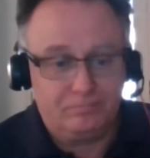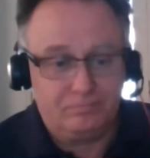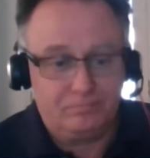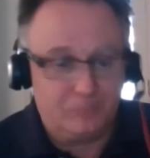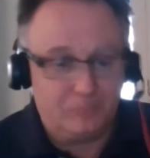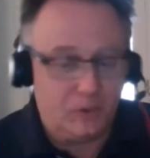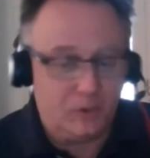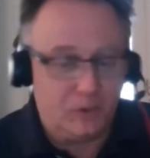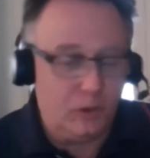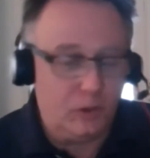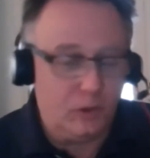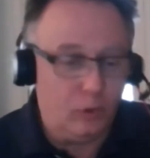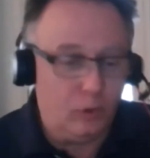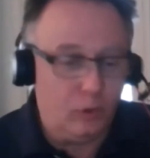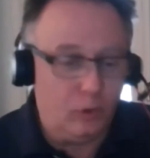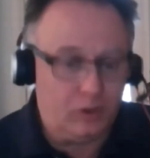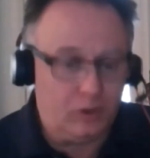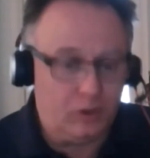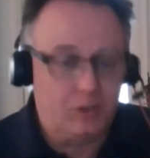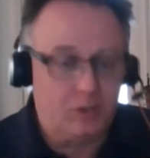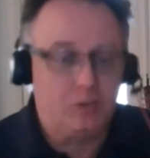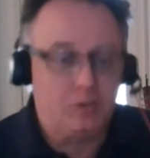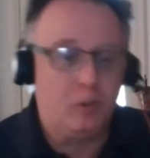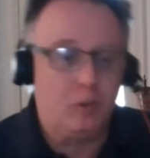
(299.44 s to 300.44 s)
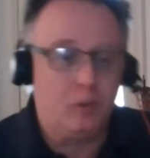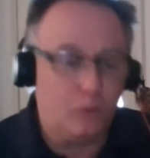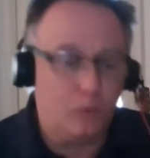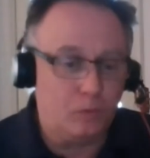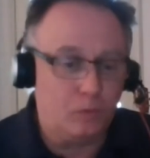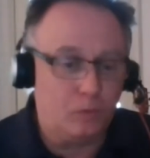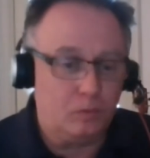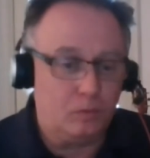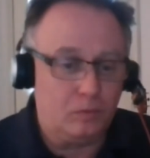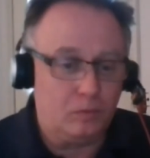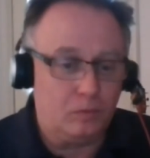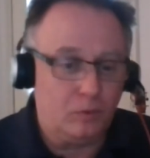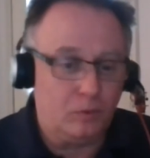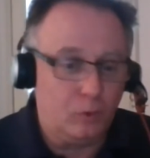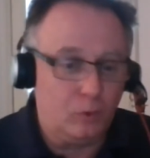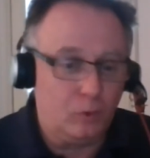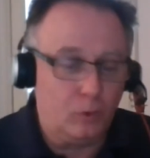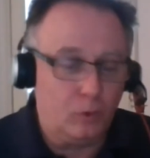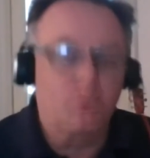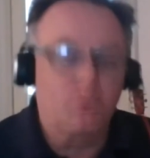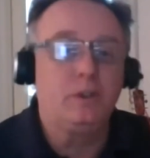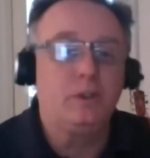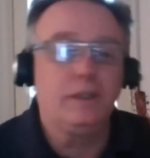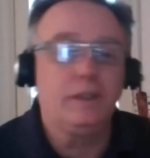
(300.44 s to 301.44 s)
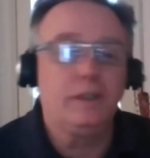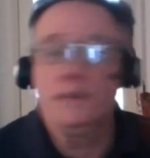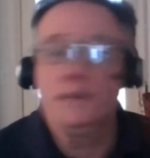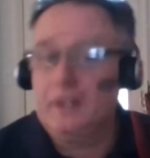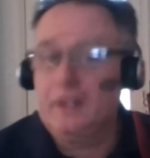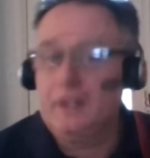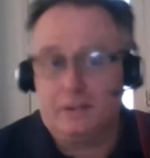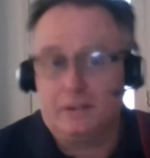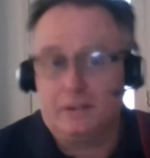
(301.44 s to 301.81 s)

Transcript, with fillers: not so good in that